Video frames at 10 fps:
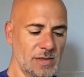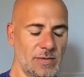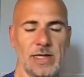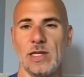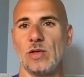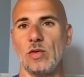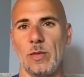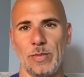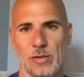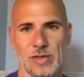ready to
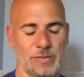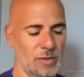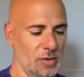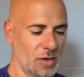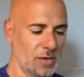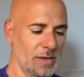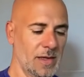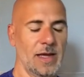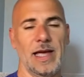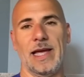oppose Pluto
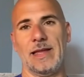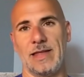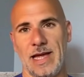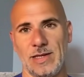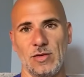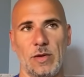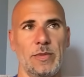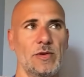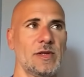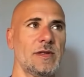and then to
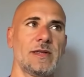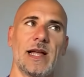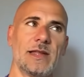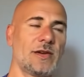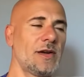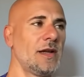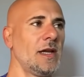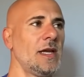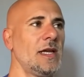oppose Saturn.